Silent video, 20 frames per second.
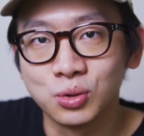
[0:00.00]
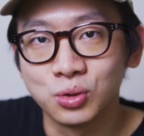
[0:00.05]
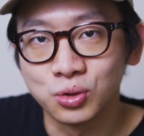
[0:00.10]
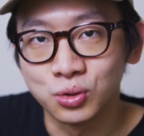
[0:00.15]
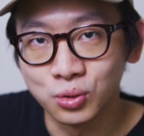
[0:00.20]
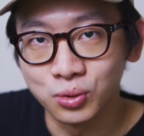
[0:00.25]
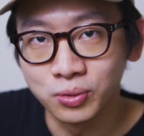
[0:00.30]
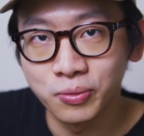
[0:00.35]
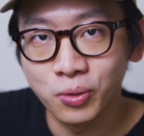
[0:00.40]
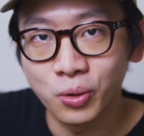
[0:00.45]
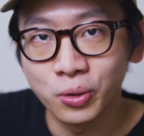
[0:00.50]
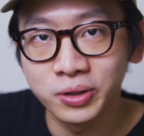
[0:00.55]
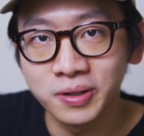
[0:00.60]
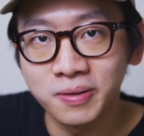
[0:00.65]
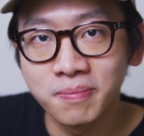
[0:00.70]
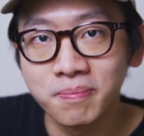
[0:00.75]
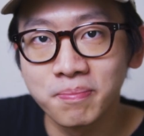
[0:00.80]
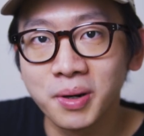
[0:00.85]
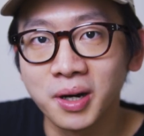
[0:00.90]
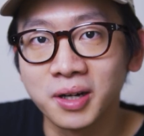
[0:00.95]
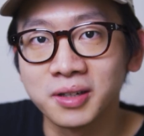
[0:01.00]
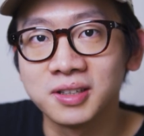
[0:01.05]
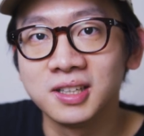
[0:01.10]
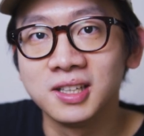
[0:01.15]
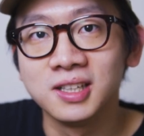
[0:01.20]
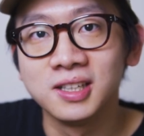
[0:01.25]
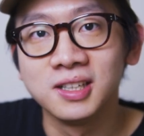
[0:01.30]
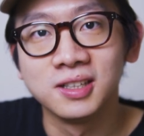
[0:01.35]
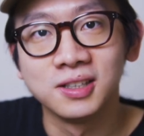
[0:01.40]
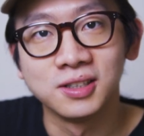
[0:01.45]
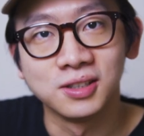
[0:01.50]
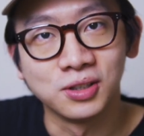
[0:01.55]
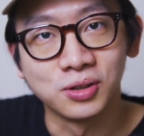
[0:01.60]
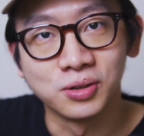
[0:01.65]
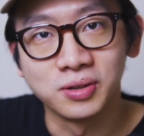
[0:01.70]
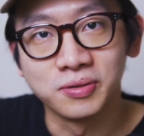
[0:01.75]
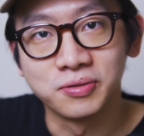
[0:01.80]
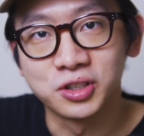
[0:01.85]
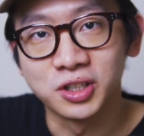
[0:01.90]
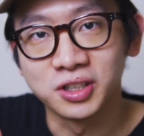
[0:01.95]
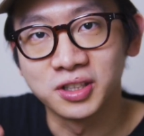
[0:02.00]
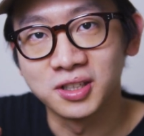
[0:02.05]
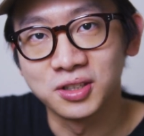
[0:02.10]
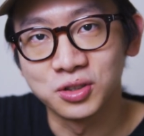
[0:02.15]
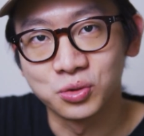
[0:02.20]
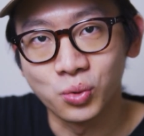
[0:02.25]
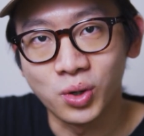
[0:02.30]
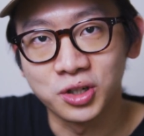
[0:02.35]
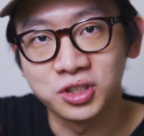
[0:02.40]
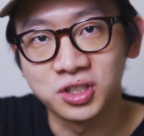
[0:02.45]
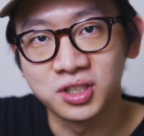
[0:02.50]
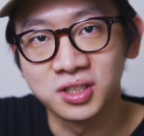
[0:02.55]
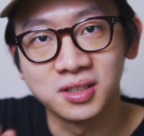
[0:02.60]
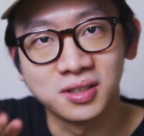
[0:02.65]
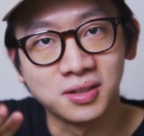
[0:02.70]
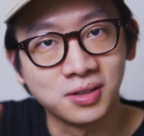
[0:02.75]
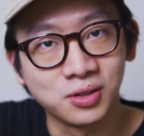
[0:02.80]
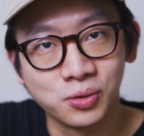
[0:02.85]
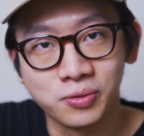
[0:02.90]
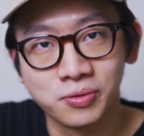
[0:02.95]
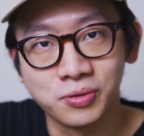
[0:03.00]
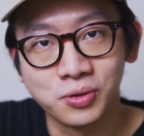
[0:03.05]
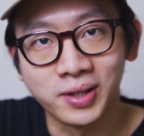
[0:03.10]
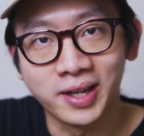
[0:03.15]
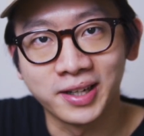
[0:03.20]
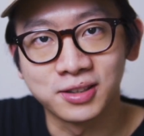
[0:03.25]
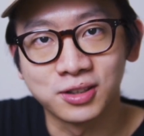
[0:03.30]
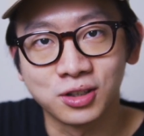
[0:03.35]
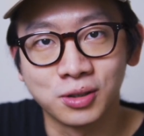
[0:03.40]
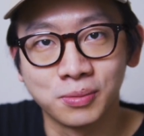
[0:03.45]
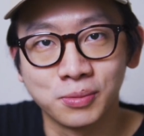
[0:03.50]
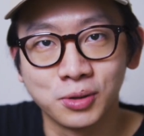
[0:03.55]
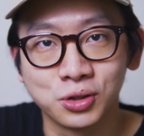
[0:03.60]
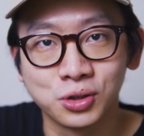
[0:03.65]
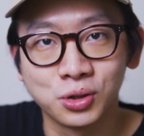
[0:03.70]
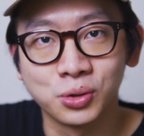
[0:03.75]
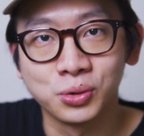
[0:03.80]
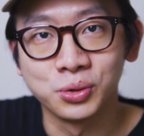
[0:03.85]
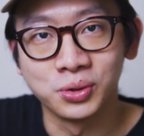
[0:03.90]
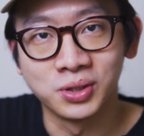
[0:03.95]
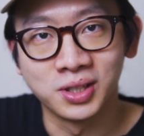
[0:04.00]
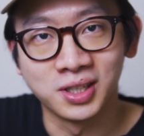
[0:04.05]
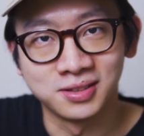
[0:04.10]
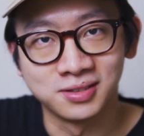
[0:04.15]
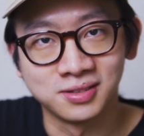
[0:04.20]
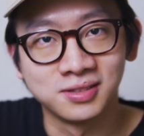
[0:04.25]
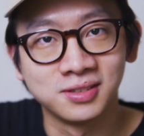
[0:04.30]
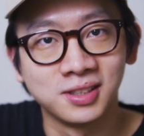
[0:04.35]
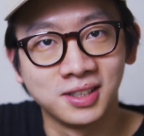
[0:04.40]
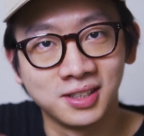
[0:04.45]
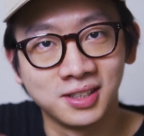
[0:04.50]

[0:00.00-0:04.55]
shoot for them, but you know, if Chanel is watching, if you like the commercial, you can